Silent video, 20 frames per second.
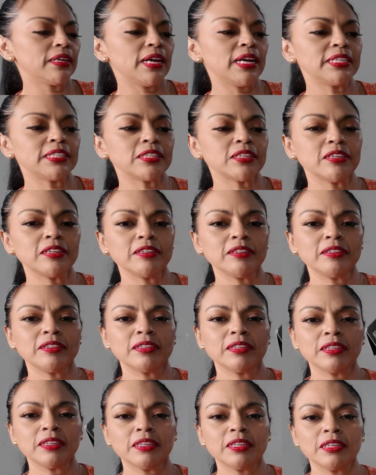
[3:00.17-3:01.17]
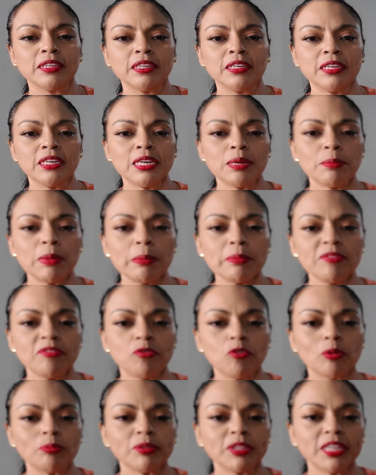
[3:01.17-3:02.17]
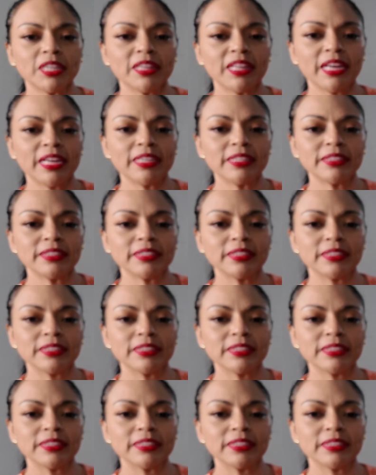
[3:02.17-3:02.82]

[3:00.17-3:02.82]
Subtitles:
as in a mummy form. Look at that.